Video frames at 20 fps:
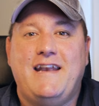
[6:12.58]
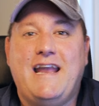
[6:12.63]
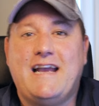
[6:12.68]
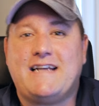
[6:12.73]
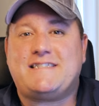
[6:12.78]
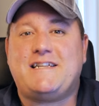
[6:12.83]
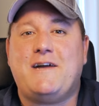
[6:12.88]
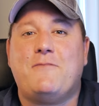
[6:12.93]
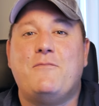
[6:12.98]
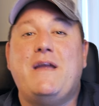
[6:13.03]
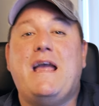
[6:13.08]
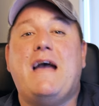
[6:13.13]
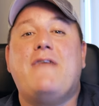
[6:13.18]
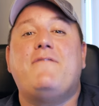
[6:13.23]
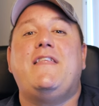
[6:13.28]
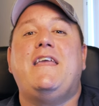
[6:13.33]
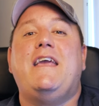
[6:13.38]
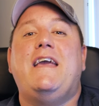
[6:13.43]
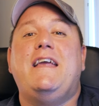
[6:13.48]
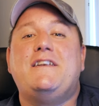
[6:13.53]
Next up, we
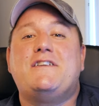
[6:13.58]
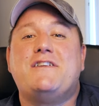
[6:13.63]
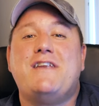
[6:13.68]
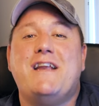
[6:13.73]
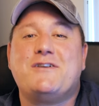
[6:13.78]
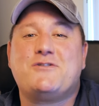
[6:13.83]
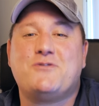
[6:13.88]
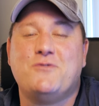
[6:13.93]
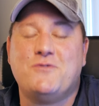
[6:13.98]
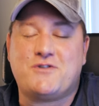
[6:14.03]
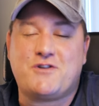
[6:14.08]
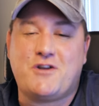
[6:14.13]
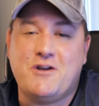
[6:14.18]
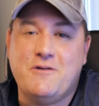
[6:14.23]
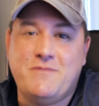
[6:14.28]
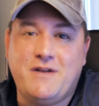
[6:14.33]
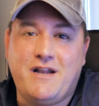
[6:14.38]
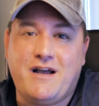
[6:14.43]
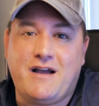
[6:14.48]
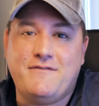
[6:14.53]
have the International
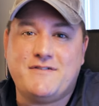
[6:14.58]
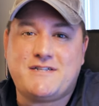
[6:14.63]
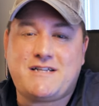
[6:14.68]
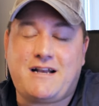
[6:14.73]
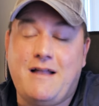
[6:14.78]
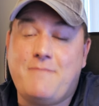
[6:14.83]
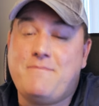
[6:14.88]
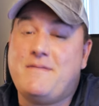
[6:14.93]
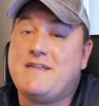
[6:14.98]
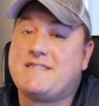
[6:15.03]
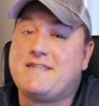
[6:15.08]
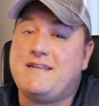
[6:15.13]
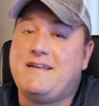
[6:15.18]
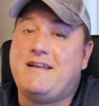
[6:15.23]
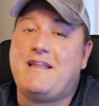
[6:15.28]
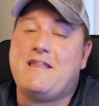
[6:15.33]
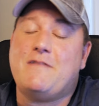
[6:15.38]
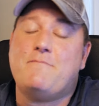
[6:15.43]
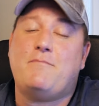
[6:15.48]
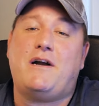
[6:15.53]
Scuba Divers Club. This is
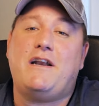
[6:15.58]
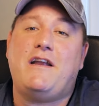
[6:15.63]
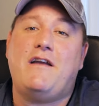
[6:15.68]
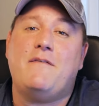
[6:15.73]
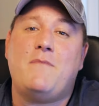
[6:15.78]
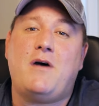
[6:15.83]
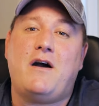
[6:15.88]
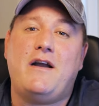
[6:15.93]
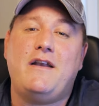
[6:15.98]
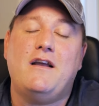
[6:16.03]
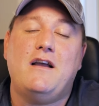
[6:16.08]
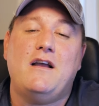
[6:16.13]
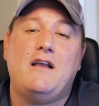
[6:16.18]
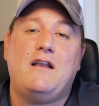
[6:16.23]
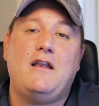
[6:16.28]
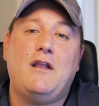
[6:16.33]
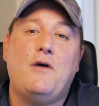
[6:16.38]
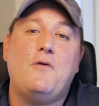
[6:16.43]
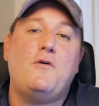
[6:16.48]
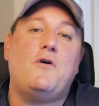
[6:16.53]
another buddy of mine,
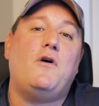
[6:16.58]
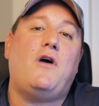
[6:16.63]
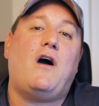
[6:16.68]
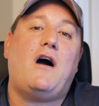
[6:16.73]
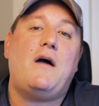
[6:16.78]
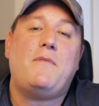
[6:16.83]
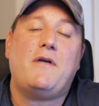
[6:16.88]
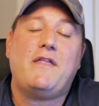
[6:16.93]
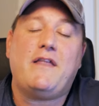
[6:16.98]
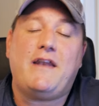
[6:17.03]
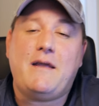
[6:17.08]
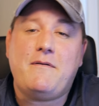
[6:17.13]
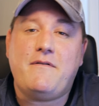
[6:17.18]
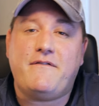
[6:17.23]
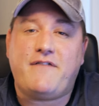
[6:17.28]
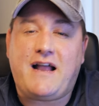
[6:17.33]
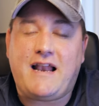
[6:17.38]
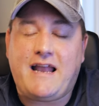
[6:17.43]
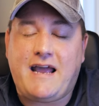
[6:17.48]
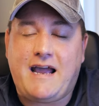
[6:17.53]
local guy by the name
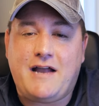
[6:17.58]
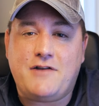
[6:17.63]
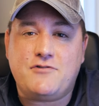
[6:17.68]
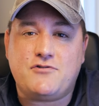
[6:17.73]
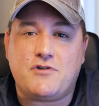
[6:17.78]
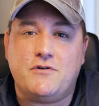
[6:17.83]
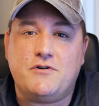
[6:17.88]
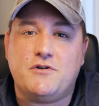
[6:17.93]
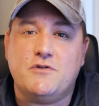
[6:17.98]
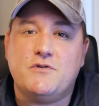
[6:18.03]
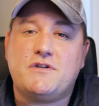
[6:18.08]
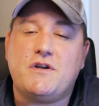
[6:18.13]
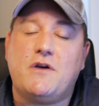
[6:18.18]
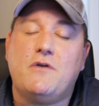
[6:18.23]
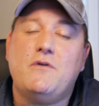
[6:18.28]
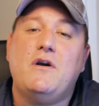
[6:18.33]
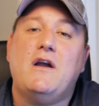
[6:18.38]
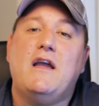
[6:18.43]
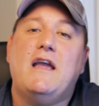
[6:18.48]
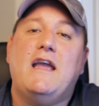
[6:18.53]
of Alejandro
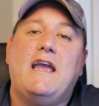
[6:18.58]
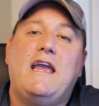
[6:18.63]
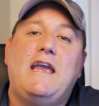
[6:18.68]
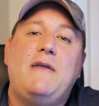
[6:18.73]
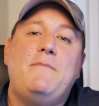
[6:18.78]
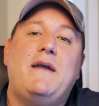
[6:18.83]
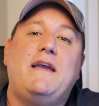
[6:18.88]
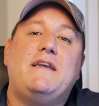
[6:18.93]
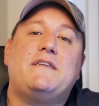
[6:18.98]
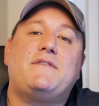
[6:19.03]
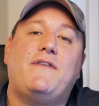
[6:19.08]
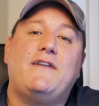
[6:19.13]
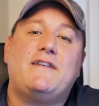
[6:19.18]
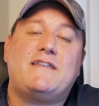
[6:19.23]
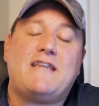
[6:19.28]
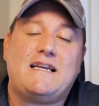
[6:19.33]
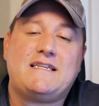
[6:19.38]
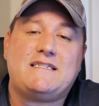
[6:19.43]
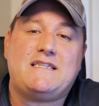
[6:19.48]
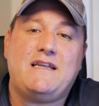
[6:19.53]
Duto. He makes
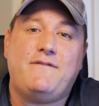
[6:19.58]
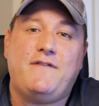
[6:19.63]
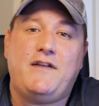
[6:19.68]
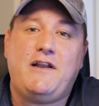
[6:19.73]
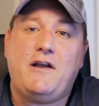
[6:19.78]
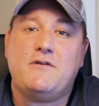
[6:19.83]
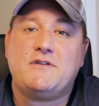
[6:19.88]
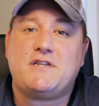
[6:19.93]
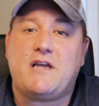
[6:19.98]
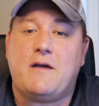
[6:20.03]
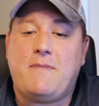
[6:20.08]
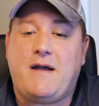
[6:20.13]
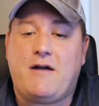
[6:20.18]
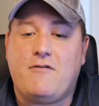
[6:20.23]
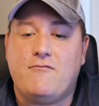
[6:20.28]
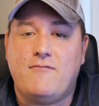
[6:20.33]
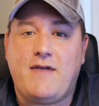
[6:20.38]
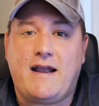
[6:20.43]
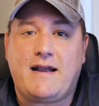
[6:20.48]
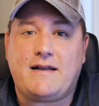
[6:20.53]
fantastic videos
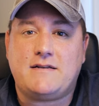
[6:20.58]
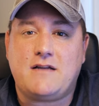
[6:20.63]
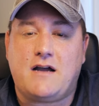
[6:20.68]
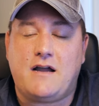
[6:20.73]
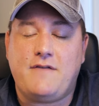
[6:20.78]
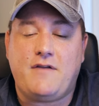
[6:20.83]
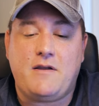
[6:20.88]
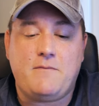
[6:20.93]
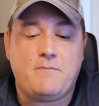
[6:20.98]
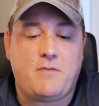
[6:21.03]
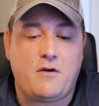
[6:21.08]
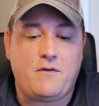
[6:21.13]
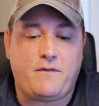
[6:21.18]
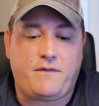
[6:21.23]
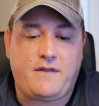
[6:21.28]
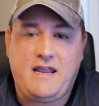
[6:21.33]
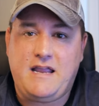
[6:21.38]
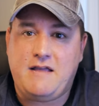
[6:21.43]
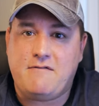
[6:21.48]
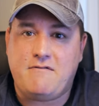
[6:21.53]
about wreck diving, both
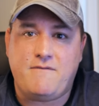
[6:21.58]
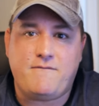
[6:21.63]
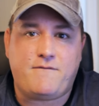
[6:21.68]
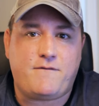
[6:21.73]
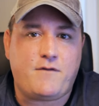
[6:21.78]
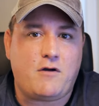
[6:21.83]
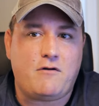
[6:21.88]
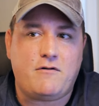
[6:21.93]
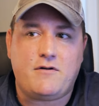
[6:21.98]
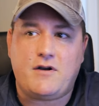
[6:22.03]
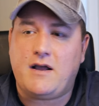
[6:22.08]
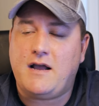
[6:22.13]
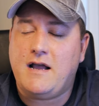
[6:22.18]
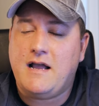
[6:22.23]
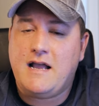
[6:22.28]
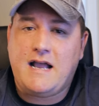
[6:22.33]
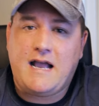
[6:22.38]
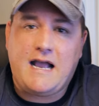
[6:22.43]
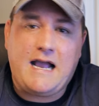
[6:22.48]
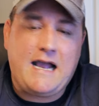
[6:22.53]
here in Florida
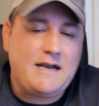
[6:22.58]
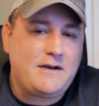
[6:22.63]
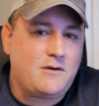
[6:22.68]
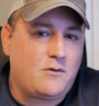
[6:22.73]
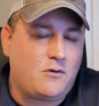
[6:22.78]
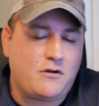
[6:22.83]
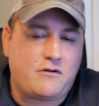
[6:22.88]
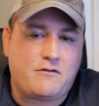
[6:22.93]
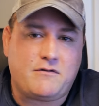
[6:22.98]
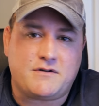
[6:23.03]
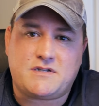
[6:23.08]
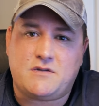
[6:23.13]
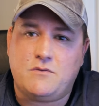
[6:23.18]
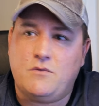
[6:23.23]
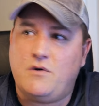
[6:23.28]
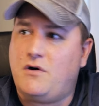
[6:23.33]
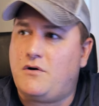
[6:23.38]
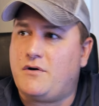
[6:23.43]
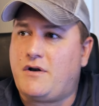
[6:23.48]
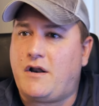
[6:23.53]
and all across the
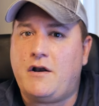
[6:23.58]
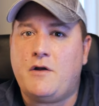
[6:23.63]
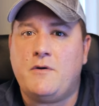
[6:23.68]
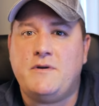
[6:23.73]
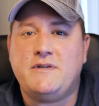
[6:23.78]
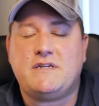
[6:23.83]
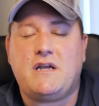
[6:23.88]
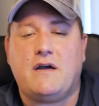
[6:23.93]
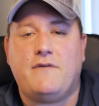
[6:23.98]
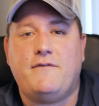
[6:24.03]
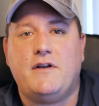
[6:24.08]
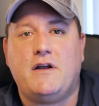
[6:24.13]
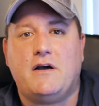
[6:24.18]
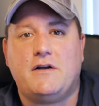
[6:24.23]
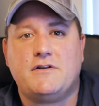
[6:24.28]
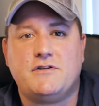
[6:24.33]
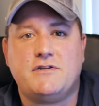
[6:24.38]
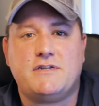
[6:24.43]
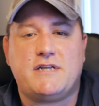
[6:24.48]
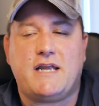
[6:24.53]
world. I know he's covered
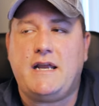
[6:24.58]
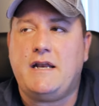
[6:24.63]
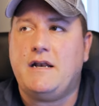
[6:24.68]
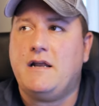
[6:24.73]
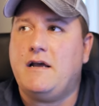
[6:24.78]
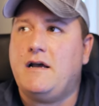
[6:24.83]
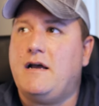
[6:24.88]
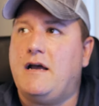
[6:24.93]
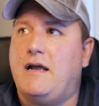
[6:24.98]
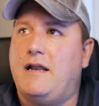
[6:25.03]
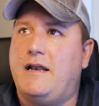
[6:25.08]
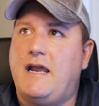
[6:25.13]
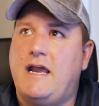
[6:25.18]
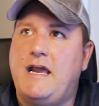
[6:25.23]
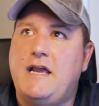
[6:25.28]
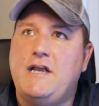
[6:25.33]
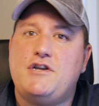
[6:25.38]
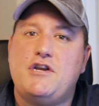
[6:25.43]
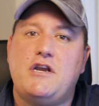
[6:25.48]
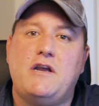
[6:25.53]
Argentina and
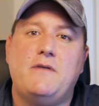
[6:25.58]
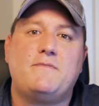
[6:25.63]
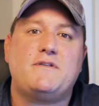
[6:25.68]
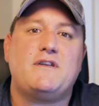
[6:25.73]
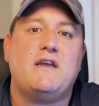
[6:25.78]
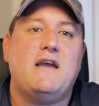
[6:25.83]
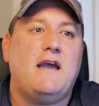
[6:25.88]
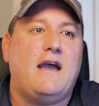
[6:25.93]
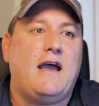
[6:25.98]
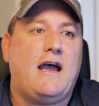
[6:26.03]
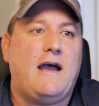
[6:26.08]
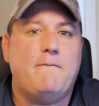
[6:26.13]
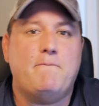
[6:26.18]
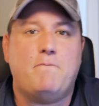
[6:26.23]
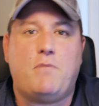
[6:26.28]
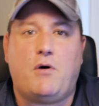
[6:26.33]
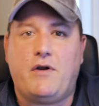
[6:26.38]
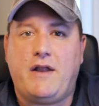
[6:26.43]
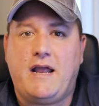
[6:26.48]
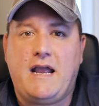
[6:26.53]
Egypt
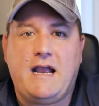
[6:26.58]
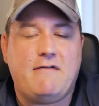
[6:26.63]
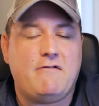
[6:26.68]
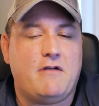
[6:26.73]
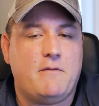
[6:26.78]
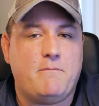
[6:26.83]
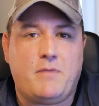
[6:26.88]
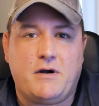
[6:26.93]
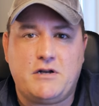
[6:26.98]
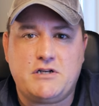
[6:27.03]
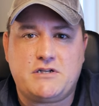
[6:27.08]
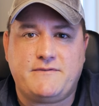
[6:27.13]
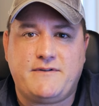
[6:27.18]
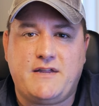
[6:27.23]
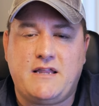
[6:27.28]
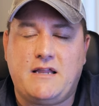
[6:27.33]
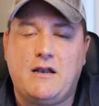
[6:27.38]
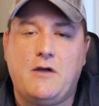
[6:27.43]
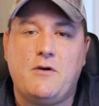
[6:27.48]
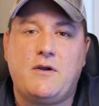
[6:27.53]
and Bonaire and a bunch of
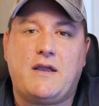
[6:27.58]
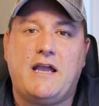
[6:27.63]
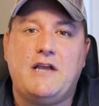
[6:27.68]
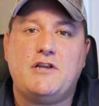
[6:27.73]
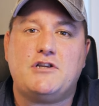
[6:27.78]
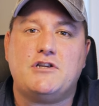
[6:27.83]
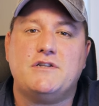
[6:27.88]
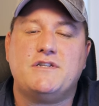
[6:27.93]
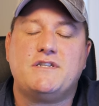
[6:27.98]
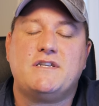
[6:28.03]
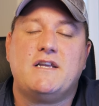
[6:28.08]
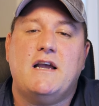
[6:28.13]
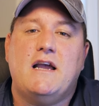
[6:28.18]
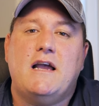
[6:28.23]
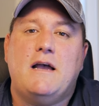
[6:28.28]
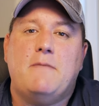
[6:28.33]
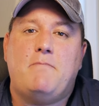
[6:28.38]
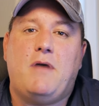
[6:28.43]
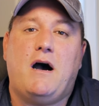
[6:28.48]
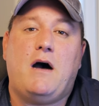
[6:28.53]
other locations.
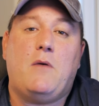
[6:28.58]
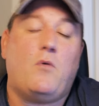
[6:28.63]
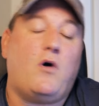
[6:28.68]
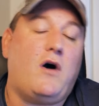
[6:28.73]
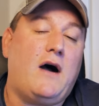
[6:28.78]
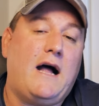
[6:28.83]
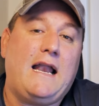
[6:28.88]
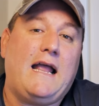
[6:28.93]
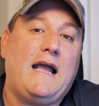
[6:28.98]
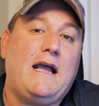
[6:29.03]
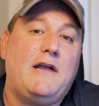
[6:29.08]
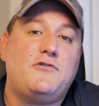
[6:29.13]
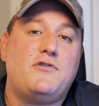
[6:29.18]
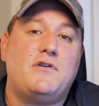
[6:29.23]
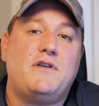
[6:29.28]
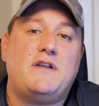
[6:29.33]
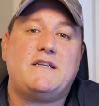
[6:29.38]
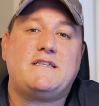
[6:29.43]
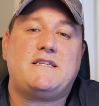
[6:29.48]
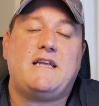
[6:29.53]
But what
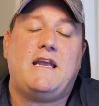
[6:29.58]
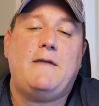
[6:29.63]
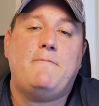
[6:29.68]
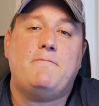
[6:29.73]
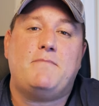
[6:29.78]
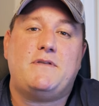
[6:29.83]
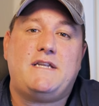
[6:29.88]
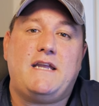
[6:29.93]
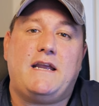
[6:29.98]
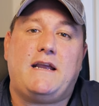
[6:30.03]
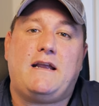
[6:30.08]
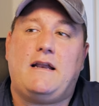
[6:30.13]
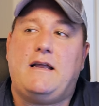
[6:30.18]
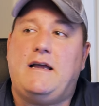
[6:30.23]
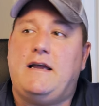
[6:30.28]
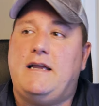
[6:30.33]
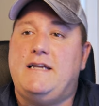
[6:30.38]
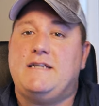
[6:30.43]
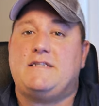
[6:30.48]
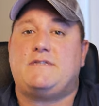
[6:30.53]
Alejandro does in
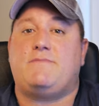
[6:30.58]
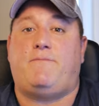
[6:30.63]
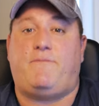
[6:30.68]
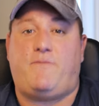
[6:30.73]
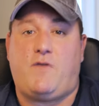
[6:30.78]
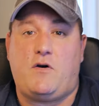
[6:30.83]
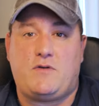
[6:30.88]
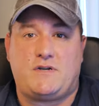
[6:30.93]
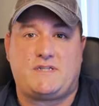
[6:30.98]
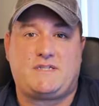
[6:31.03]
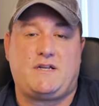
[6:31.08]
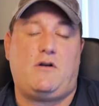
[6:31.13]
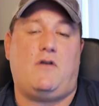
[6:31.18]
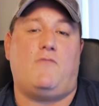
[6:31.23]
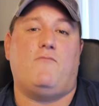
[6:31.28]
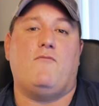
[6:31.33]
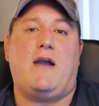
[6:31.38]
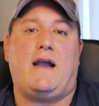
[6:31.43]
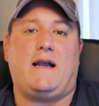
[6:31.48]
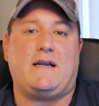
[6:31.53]
particular is focusing
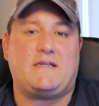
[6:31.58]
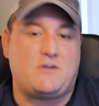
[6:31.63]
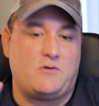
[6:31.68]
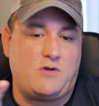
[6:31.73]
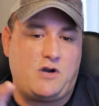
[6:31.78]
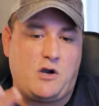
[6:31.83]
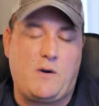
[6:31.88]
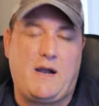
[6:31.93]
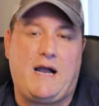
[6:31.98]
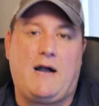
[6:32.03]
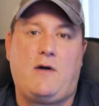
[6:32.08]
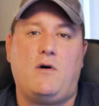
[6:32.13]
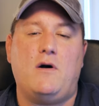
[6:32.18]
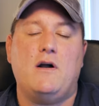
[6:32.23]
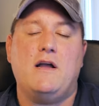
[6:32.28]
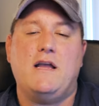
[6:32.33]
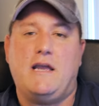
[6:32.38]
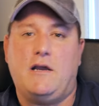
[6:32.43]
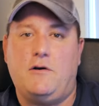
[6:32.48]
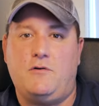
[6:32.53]
on wrecks. He'll go out,
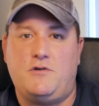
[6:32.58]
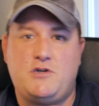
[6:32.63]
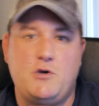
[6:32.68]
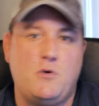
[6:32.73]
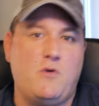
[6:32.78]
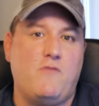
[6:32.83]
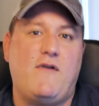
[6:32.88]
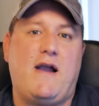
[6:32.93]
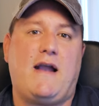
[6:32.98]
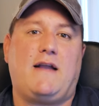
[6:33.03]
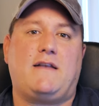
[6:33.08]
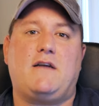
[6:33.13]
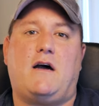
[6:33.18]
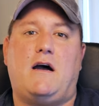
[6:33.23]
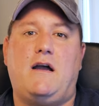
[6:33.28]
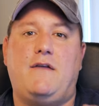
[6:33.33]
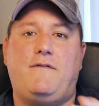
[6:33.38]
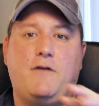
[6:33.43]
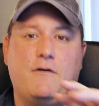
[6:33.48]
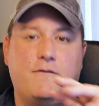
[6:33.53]
he'll do a wreck
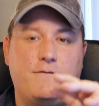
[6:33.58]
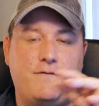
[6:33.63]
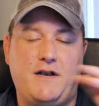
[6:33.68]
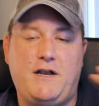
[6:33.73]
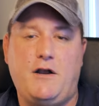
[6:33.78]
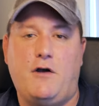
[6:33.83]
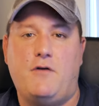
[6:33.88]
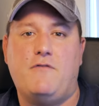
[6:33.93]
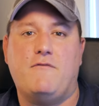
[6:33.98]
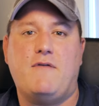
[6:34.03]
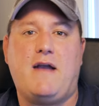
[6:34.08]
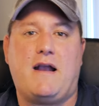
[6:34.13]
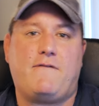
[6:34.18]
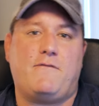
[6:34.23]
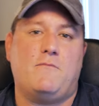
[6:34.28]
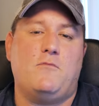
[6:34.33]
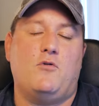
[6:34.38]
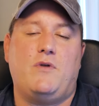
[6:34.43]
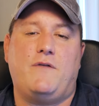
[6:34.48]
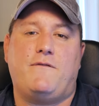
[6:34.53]
dive, he'll video the wreck
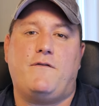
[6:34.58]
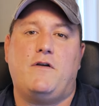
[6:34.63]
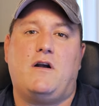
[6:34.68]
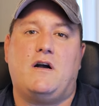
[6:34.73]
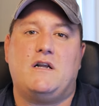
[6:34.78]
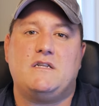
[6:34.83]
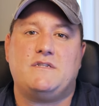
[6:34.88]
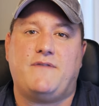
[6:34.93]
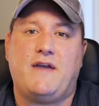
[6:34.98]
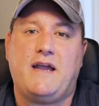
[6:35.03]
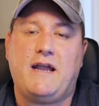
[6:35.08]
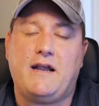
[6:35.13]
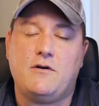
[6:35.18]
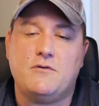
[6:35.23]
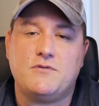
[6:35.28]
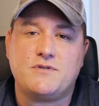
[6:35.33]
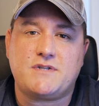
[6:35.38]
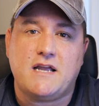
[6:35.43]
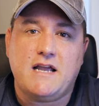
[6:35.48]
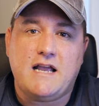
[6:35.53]
from all different kinds of
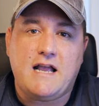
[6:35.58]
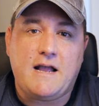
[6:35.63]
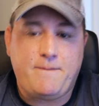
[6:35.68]
angles.